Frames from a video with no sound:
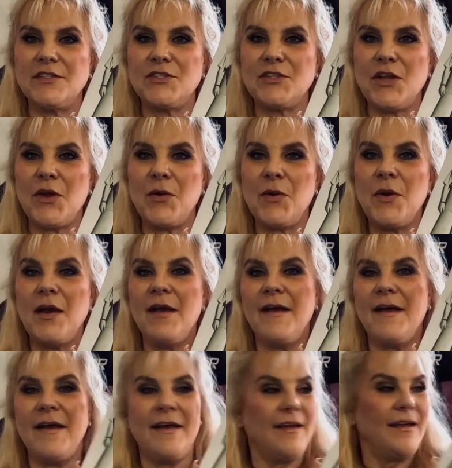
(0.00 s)
So
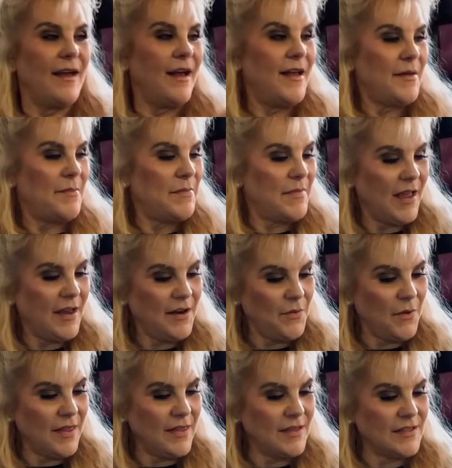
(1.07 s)

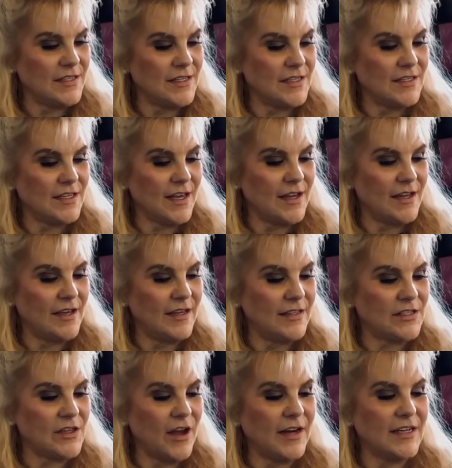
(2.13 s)
anyway, this is
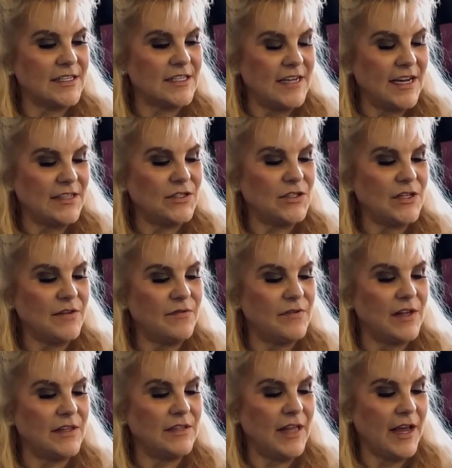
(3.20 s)
it's got extensive
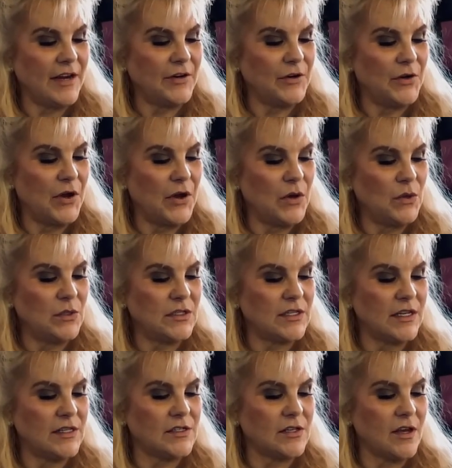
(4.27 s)
liner notes.
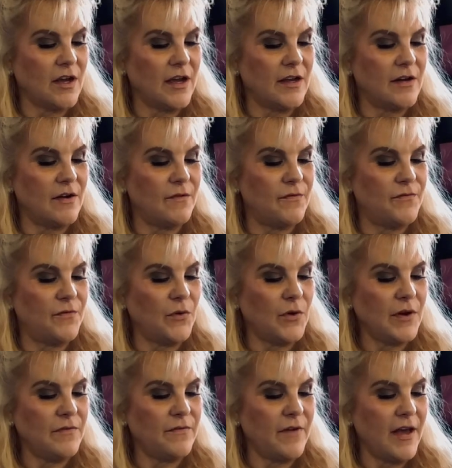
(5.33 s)
It's got
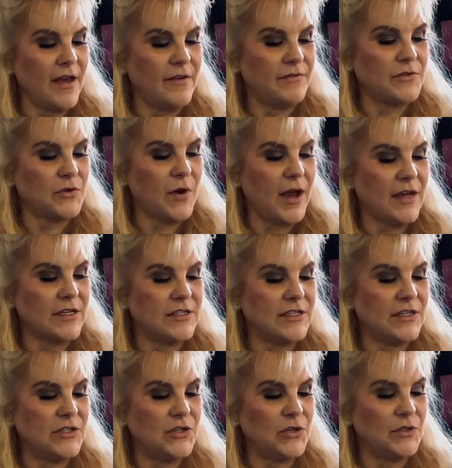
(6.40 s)
45 track
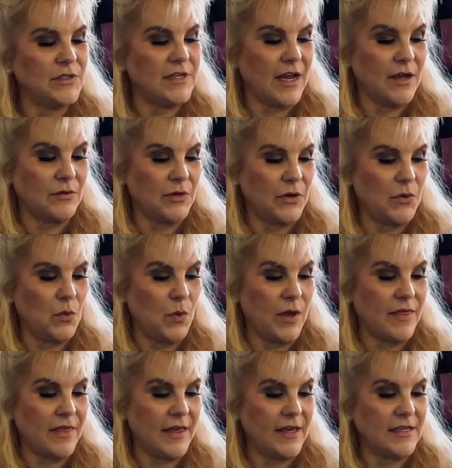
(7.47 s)
digital download
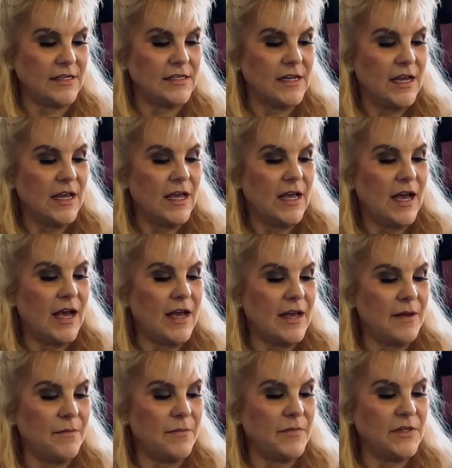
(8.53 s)
with it.
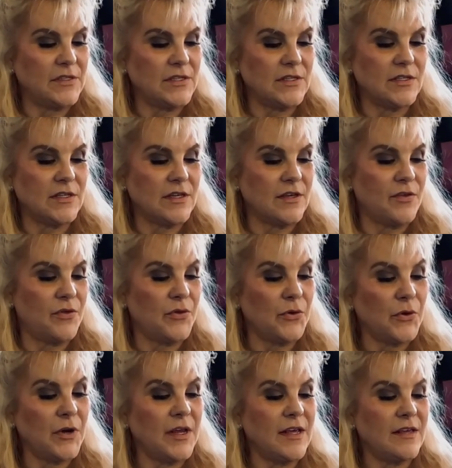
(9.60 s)
This is the
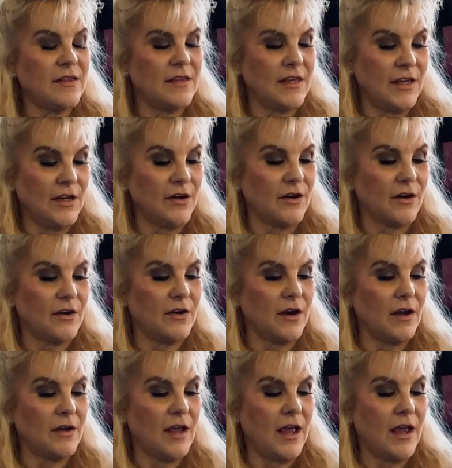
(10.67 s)
30th year
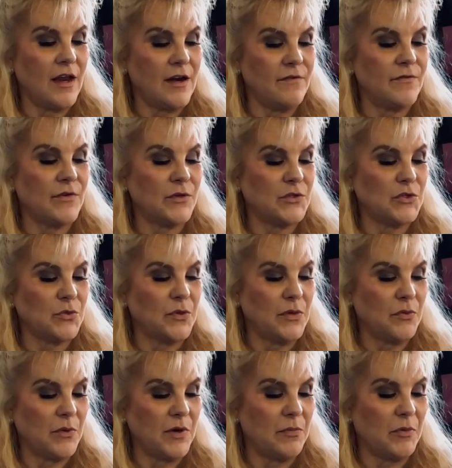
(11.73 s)
anniversary
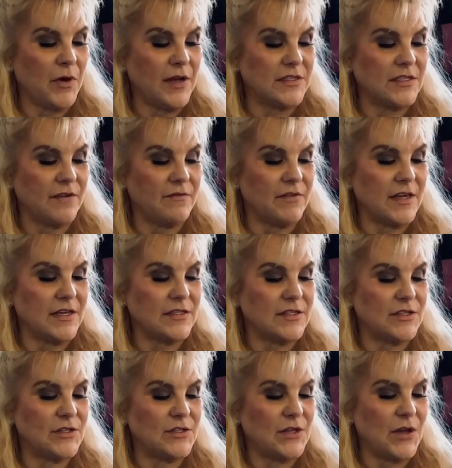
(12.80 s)
repress of this.
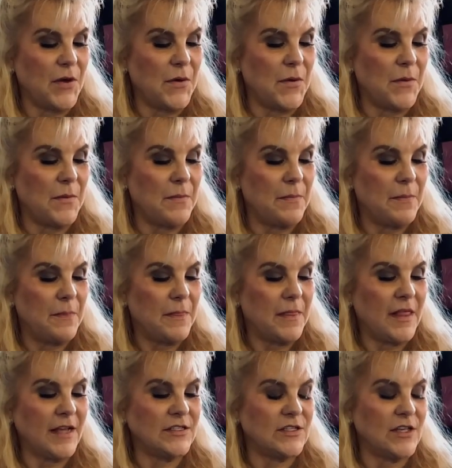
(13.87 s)
So
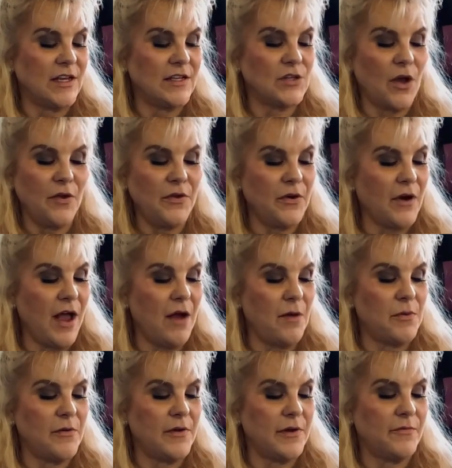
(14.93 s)
it's all their
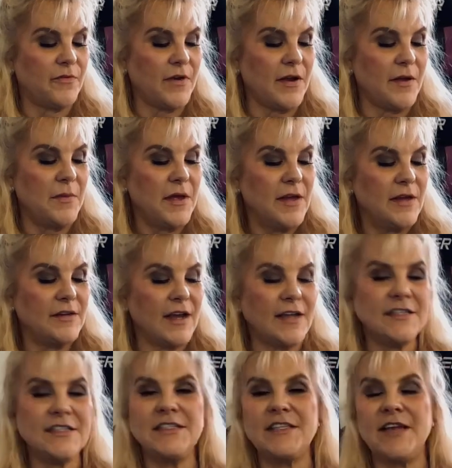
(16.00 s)
output from
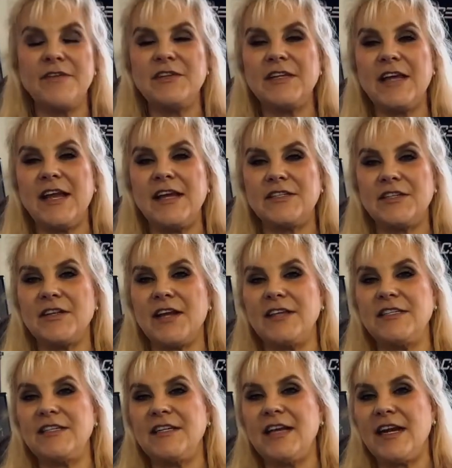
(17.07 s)
1978 to
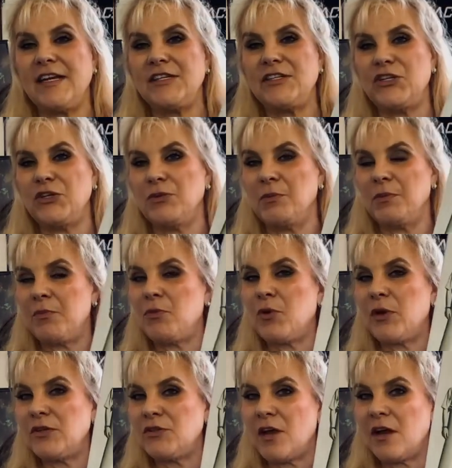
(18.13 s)
1982. But
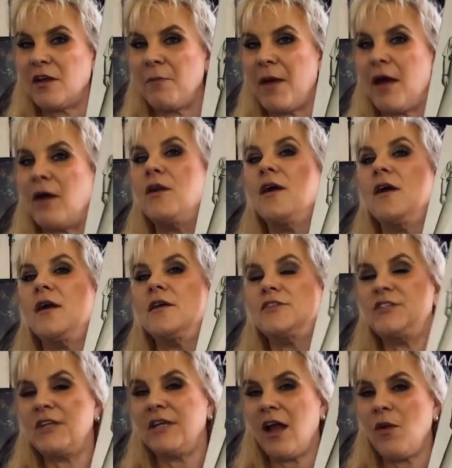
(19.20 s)
boy, you talk about
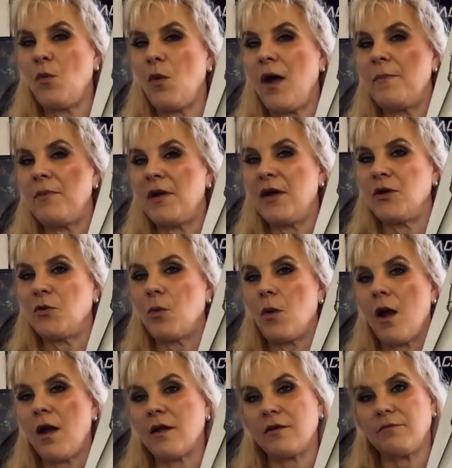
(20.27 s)
DIY punk
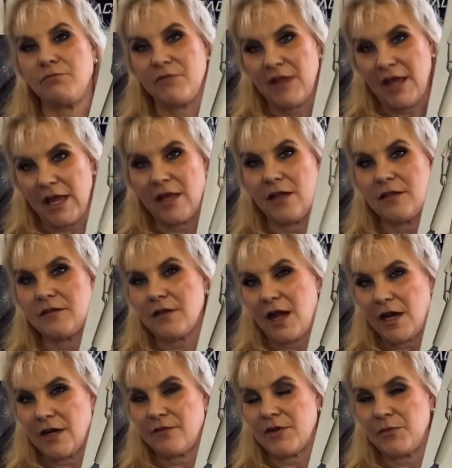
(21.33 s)
rock, they
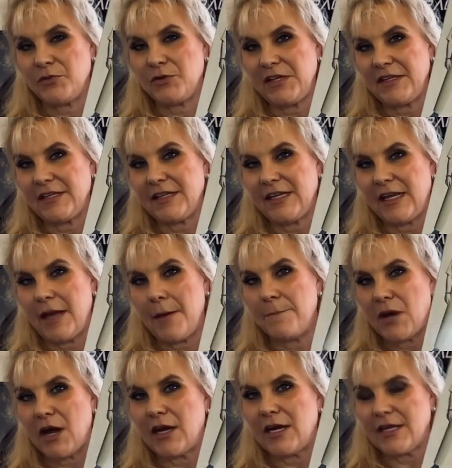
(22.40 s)
kind of completely
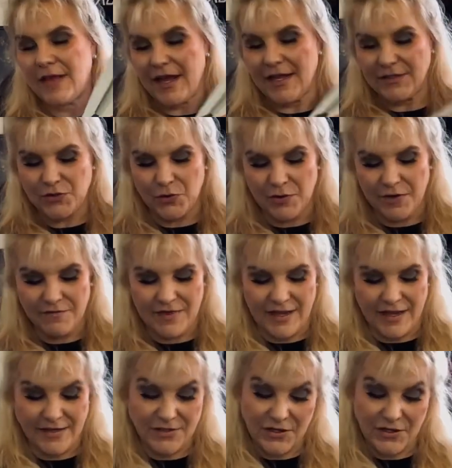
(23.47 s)
embody that sort of thing.